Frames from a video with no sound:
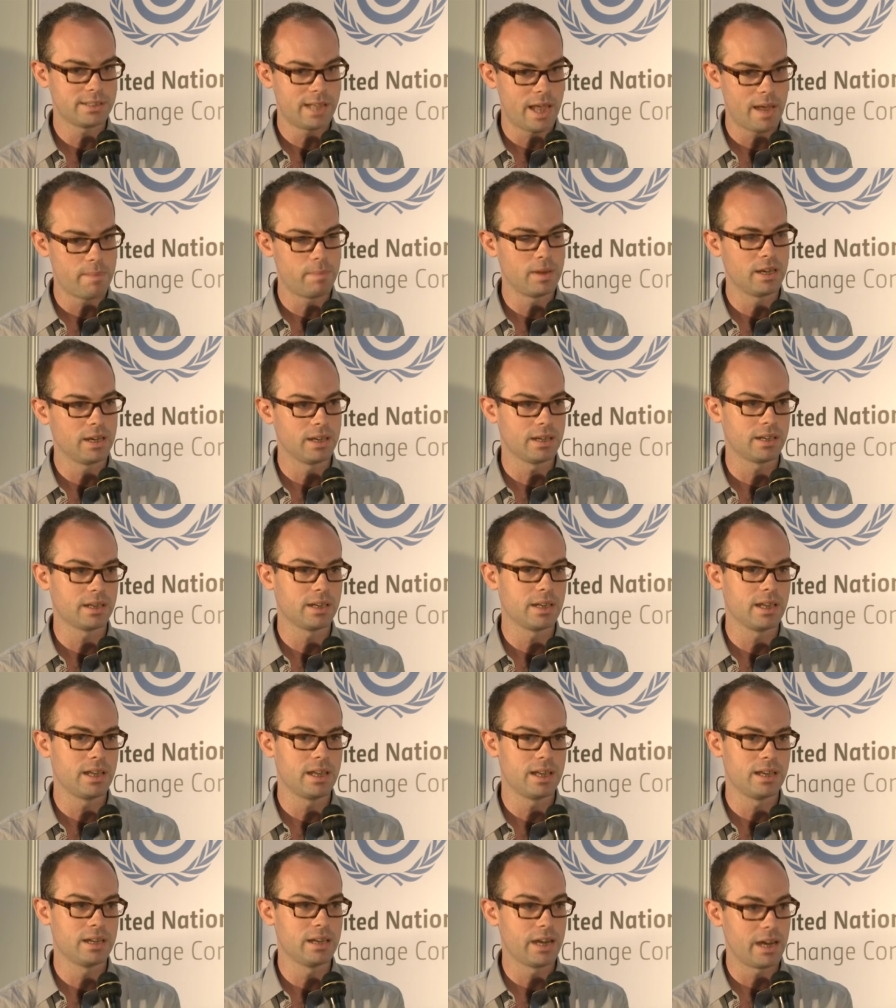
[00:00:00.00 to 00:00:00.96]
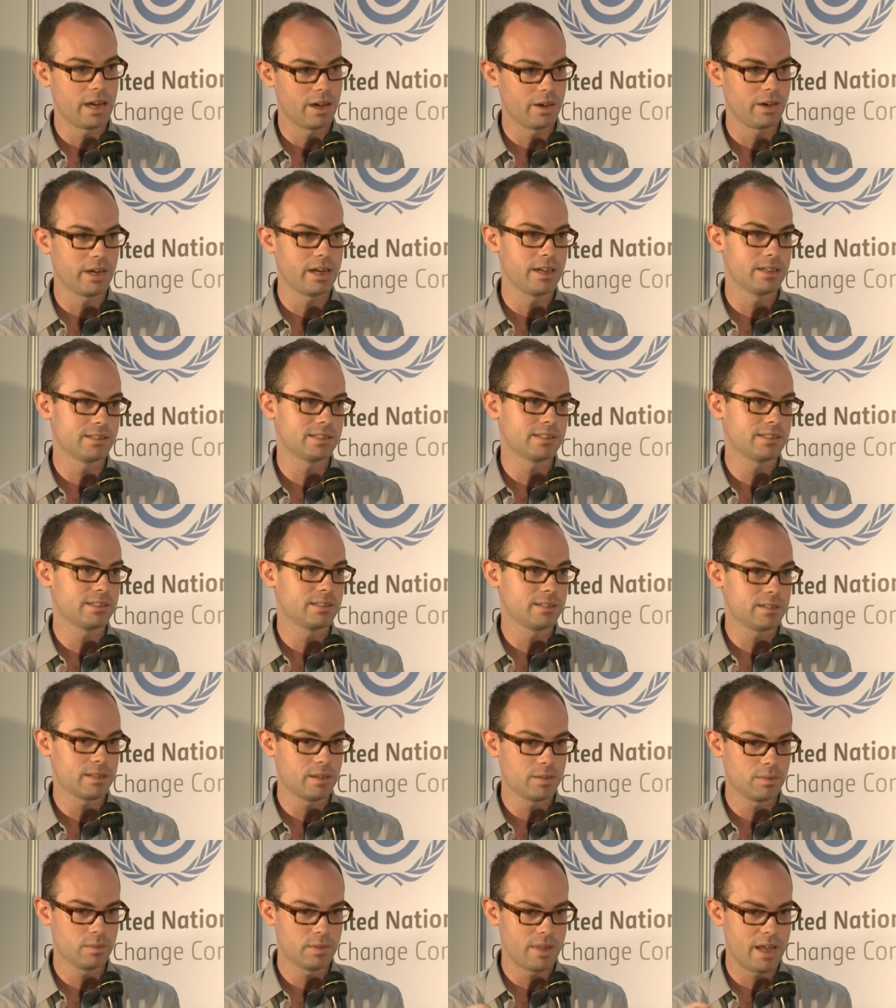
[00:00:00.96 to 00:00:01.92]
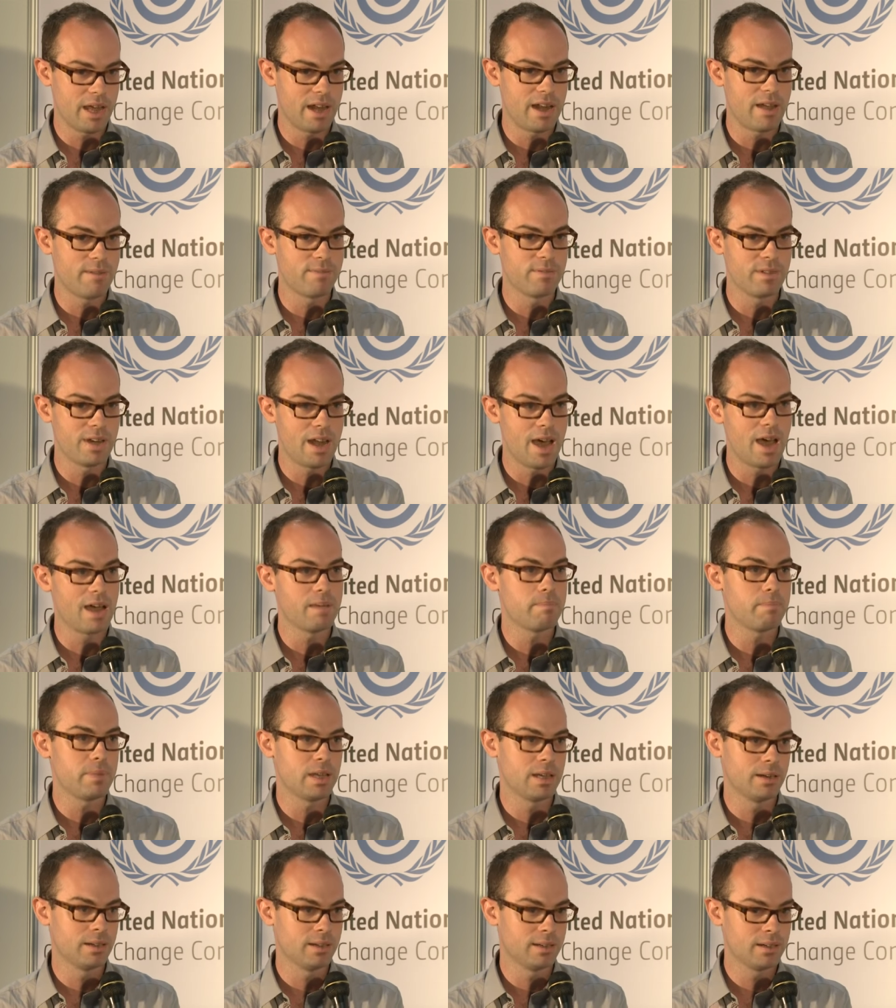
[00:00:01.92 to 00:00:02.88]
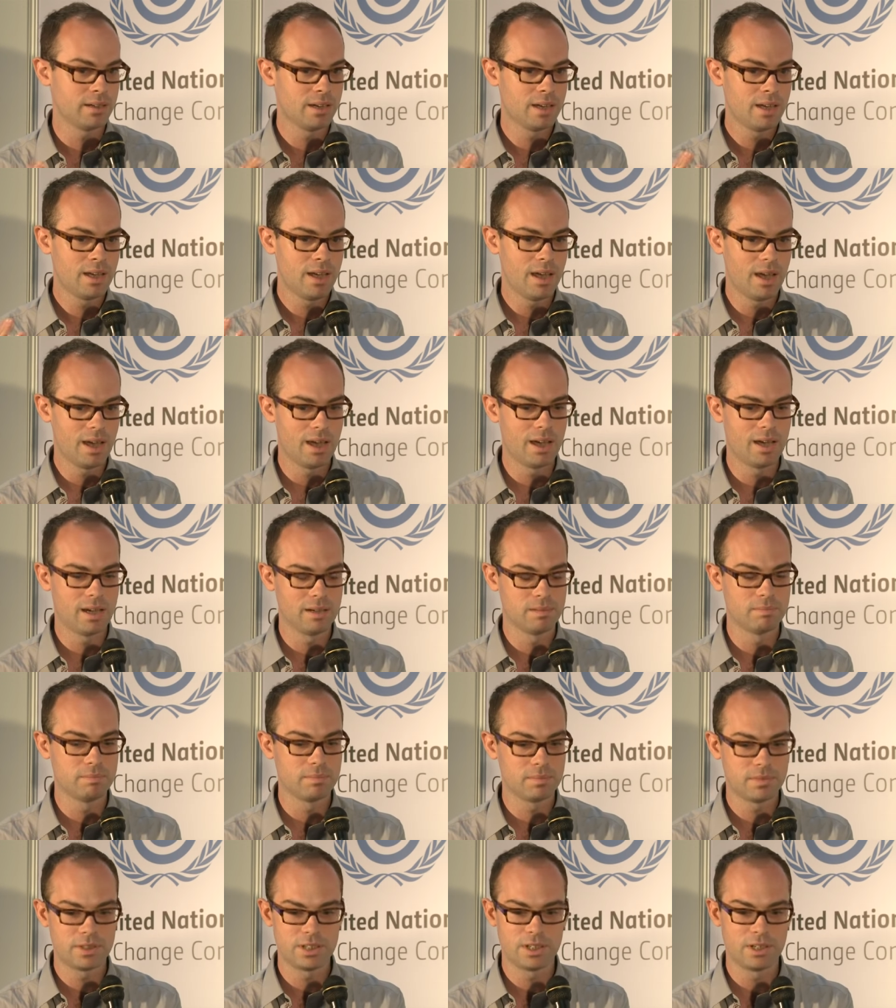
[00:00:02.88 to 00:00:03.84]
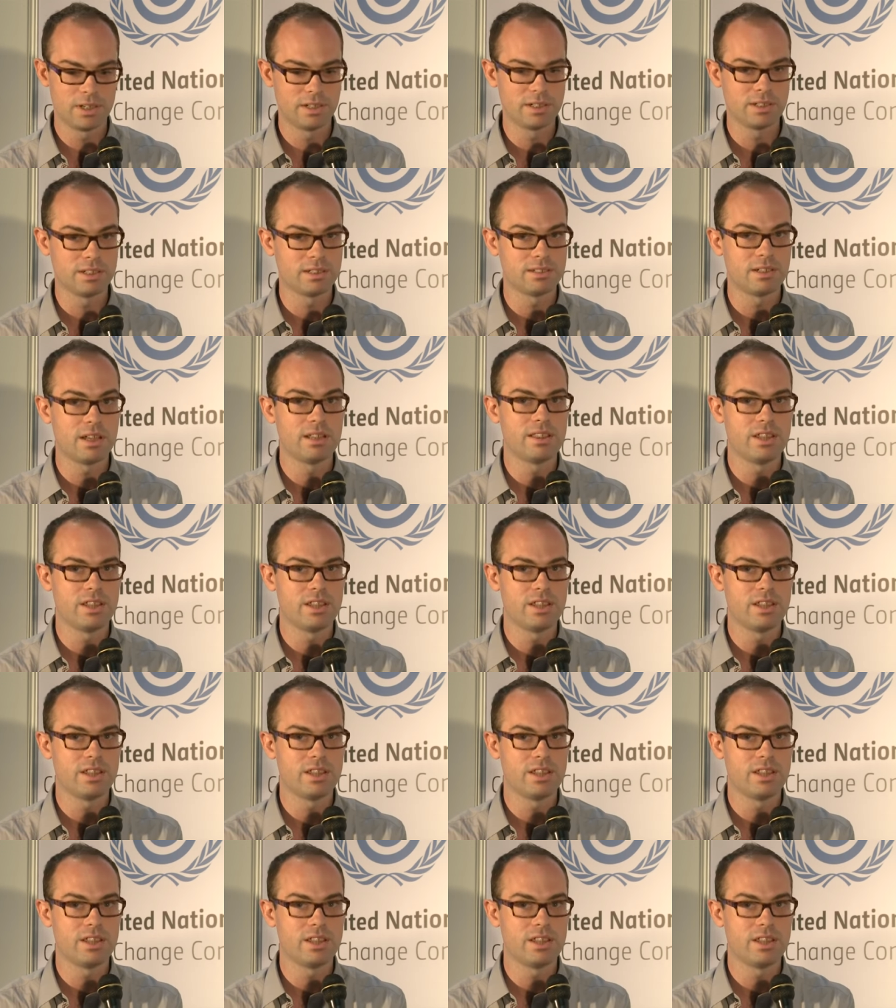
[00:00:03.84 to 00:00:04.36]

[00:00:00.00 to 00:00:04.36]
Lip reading: happening in areas that have not been there